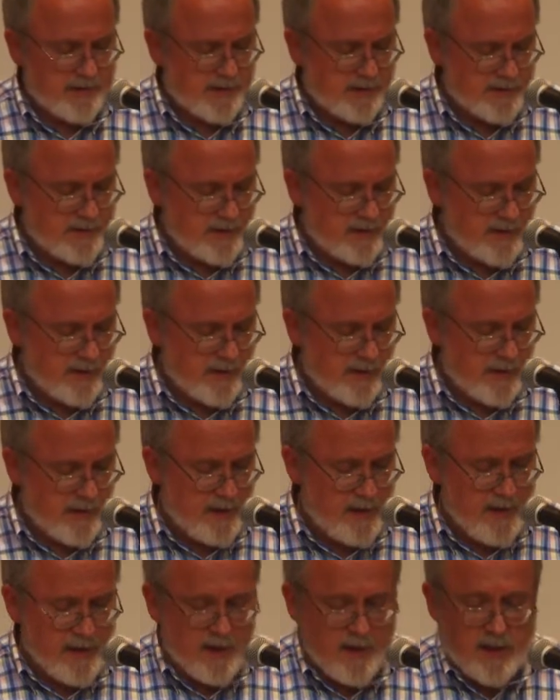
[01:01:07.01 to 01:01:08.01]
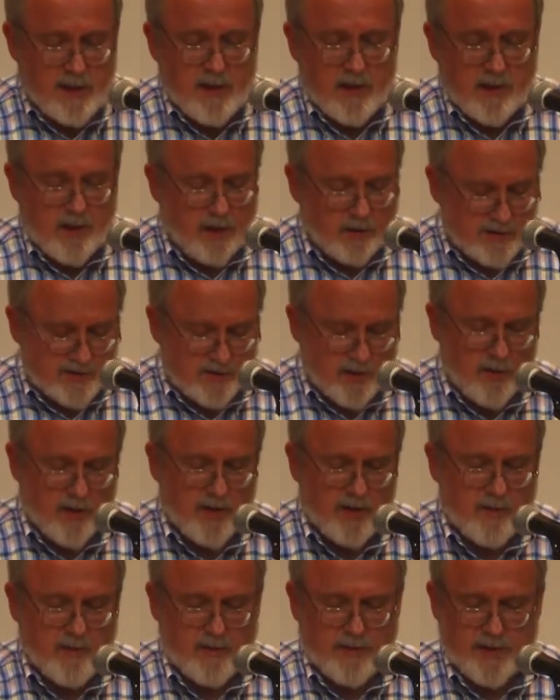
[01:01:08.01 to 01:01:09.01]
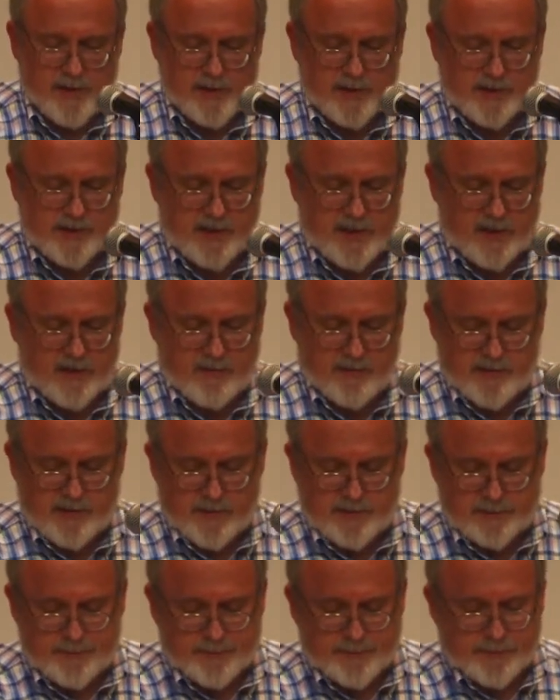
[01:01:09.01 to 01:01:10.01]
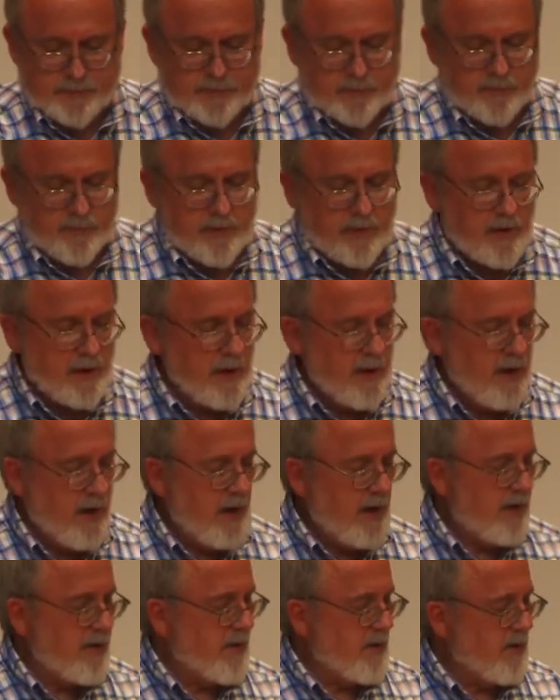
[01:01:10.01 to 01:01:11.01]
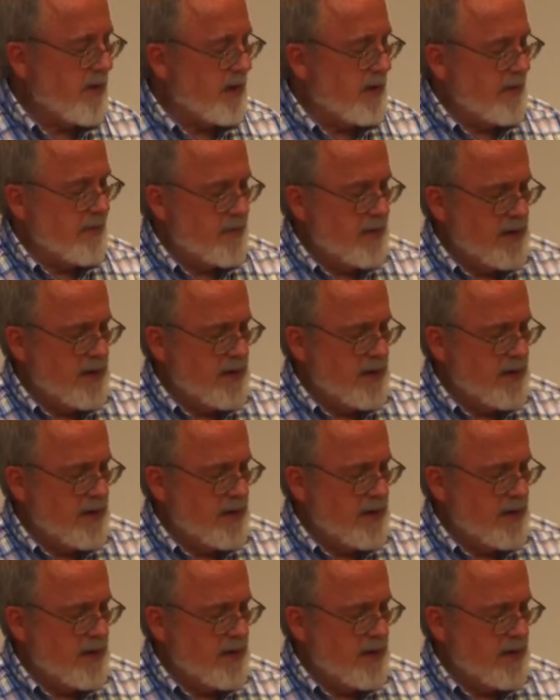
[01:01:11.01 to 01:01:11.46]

That's clearly solely within the sheriff's authority.